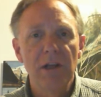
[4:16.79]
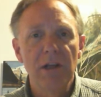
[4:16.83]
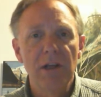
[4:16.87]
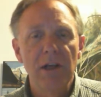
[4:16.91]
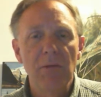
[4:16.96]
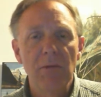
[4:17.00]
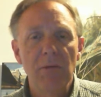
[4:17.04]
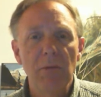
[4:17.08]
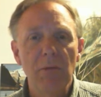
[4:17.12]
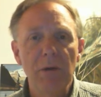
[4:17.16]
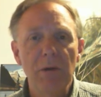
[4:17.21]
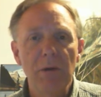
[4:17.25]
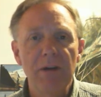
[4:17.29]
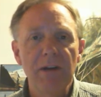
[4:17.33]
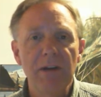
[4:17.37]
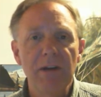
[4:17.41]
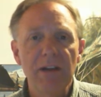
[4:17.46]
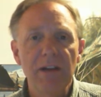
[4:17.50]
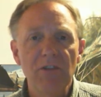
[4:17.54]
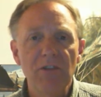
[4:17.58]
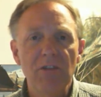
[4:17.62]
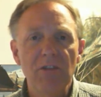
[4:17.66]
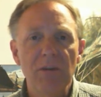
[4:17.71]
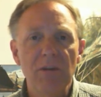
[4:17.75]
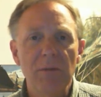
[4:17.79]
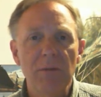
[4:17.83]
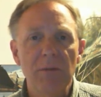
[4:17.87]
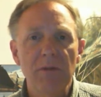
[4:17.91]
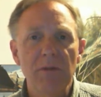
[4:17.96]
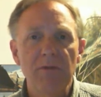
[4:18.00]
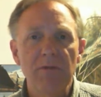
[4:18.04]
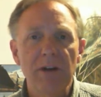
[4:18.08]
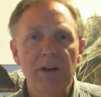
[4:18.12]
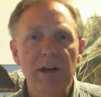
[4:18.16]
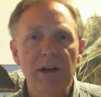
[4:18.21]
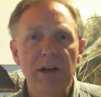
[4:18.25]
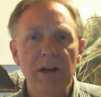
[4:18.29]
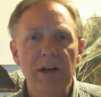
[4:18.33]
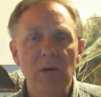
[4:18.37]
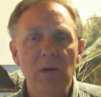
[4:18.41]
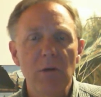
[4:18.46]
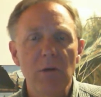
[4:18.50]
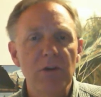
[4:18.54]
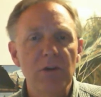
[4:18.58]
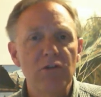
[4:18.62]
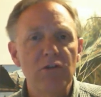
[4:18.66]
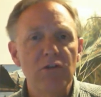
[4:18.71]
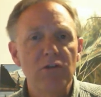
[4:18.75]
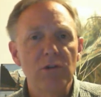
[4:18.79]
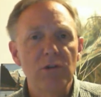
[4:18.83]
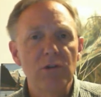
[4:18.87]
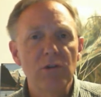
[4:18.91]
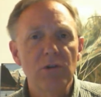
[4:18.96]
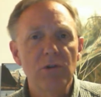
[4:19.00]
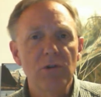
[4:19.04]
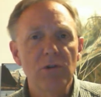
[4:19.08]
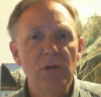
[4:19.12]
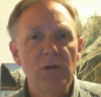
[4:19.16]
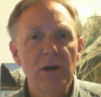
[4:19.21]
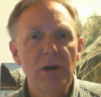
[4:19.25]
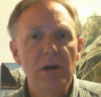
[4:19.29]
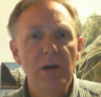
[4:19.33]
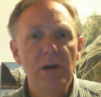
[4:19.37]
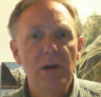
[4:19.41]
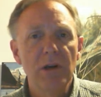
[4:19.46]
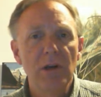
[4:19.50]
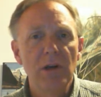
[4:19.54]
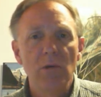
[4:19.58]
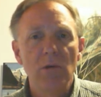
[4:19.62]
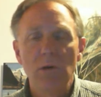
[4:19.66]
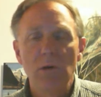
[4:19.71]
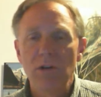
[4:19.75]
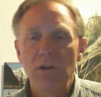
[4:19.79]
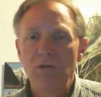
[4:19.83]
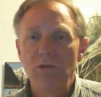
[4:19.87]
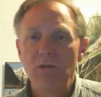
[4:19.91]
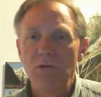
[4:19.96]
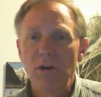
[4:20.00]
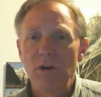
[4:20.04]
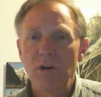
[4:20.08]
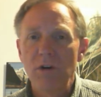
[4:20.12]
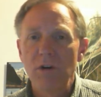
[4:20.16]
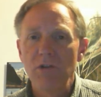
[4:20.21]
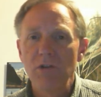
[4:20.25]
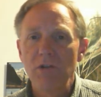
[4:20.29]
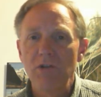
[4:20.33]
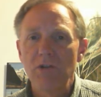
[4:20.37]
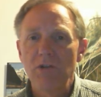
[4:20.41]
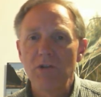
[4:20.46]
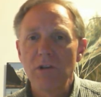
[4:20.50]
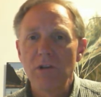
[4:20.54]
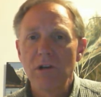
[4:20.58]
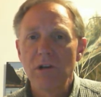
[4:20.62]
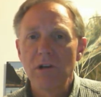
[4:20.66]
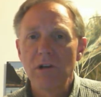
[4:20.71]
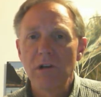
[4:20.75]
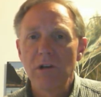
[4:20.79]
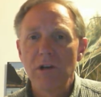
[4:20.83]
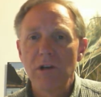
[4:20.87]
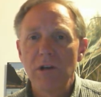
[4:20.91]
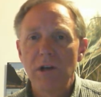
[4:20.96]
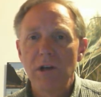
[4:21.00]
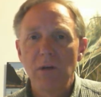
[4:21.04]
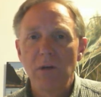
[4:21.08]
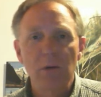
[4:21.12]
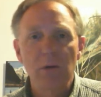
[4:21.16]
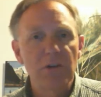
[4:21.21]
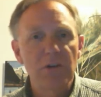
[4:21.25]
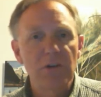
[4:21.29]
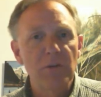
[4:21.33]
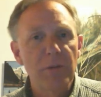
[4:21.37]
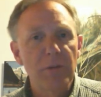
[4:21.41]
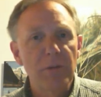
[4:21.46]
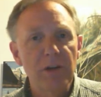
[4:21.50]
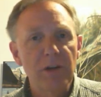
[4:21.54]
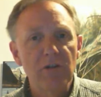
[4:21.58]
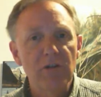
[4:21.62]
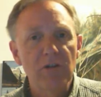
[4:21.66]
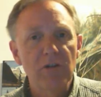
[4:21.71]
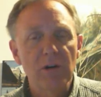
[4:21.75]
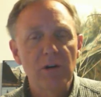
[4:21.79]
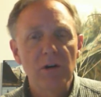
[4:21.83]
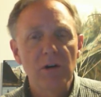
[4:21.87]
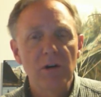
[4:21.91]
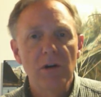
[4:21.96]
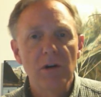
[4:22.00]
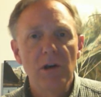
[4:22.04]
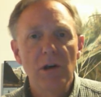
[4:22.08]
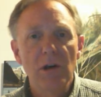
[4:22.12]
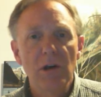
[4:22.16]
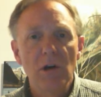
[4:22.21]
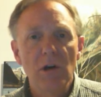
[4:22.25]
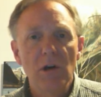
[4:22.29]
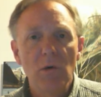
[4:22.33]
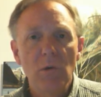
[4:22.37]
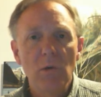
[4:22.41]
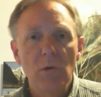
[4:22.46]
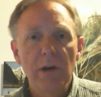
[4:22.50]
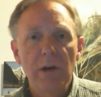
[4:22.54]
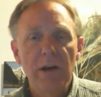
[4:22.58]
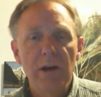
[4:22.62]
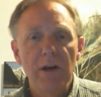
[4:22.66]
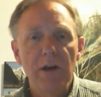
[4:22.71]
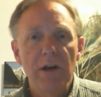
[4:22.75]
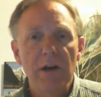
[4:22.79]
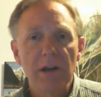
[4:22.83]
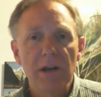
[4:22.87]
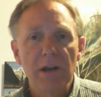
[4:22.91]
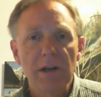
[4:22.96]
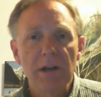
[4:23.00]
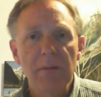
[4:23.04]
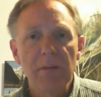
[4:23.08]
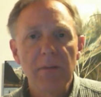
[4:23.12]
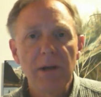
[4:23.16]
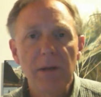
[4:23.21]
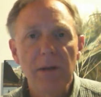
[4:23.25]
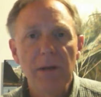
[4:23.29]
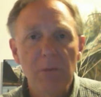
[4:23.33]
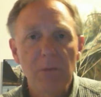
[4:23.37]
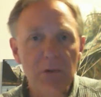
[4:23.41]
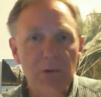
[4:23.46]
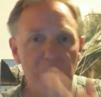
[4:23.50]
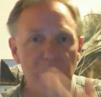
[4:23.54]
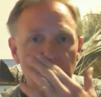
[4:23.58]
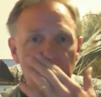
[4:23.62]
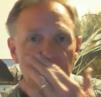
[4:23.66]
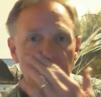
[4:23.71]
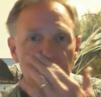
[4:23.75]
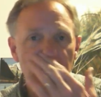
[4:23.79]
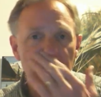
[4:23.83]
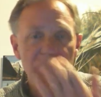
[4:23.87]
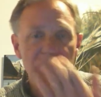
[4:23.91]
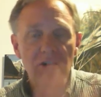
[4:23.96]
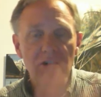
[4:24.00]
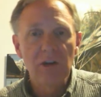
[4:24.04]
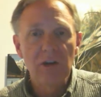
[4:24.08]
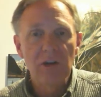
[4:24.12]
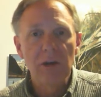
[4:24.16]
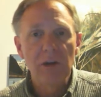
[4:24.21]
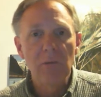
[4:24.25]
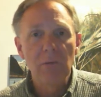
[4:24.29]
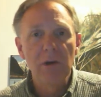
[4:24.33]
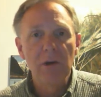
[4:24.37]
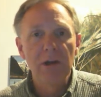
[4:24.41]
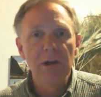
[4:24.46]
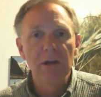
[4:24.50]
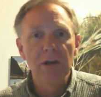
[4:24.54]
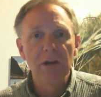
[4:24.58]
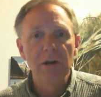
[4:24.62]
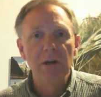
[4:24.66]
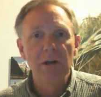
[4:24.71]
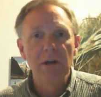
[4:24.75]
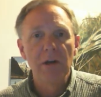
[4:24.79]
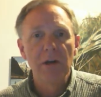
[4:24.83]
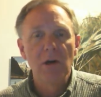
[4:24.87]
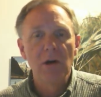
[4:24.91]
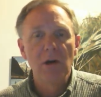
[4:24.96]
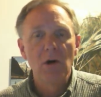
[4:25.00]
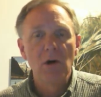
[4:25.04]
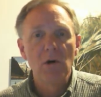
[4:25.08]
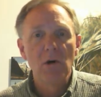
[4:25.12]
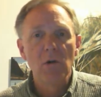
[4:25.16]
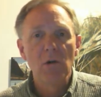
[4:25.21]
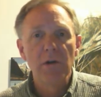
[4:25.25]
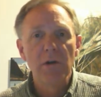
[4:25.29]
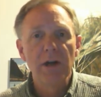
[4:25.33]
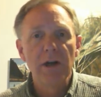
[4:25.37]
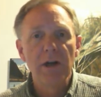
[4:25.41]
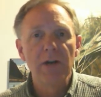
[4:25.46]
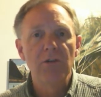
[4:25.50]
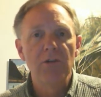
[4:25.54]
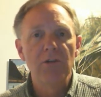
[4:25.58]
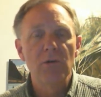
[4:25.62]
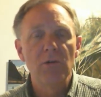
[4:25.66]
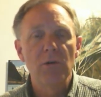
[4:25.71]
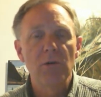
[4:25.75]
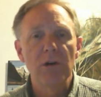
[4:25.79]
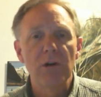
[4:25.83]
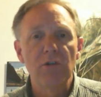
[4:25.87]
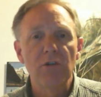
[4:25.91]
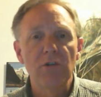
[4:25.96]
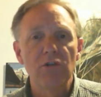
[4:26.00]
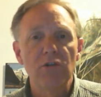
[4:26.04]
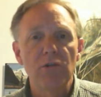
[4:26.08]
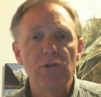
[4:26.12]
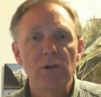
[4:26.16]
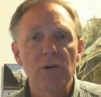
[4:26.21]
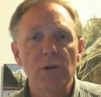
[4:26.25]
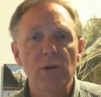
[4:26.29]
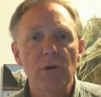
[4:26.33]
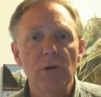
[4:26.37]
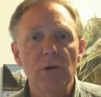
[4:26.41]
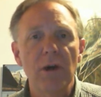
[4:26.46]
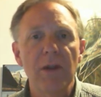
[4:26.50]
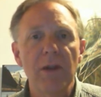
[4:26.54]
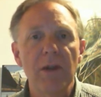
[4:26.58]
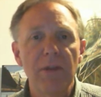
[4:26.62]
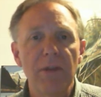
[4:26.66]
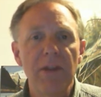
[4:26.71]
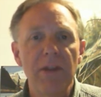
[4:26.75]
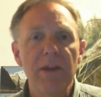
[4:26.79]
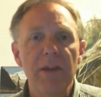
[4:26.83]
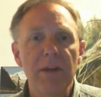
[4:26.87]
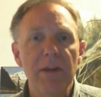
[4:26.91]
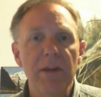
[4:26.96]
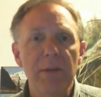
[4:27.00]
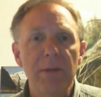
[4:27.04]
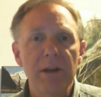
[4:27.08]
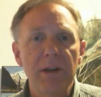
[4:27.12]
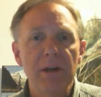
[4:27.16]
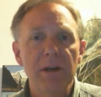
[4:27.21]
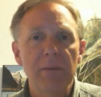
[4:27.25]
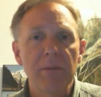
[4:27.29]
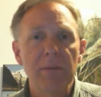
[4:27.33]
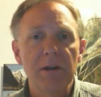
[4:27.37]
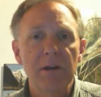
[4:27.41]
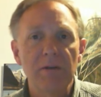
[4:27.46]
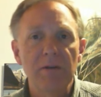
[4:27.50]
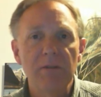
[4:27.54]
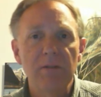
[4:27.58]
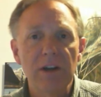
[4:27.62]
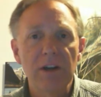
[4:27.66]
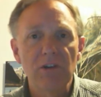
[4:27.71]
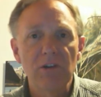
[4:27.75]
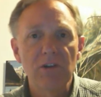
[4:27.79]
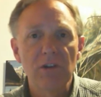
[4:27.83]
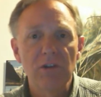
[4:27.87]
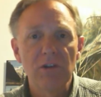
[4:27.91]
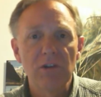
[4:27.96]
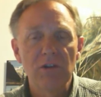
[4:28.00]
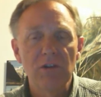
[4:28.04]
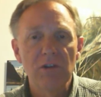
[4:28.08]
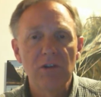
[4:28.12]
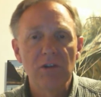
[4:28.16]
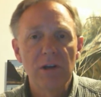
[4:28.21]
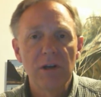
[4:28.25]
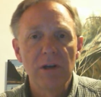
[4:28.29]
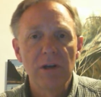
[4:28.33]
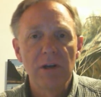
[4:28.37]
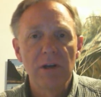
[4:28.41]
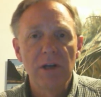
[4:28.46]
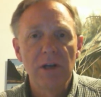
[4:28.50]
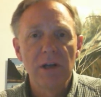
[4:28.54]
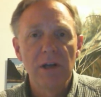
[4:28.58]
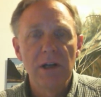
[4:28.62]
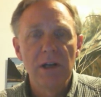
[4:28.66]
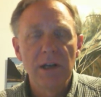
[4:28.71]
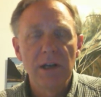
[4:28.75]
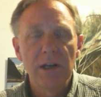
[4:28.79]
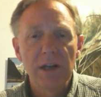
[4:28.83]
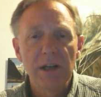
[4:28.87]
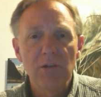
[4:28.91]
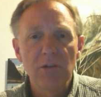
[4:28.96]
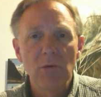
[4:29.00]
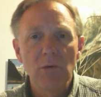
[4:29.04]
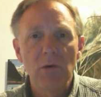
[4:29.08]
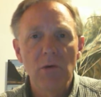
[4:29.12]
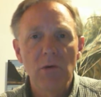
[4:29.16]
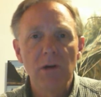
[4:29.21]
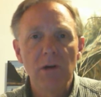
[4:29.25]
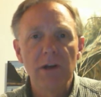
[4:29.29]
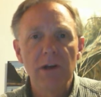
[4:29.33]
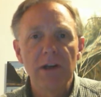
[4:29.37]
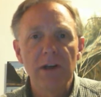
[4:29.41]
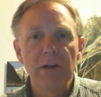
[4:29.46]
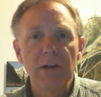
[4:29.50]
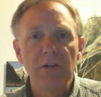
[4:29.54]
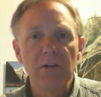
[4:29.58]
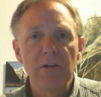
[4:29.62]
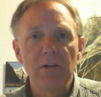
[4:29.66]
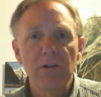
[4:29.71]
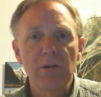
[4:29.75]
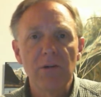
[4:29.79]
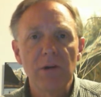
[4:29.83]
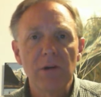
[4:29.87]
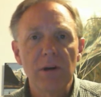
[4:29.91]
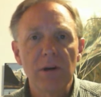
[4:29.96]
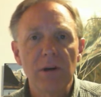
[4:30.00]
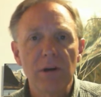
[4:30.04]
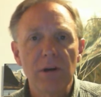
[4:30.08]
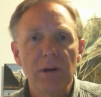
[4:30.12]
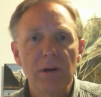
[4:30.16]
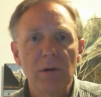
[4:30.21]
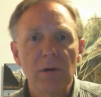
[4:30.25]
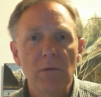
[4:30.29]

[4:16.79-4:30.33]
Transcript: And when we test them and find out what's true, what's false, and what's a mixture, we can eliminate what's false and we can hold on to what is true, and then they become convictions. And that's what we're looking to do here.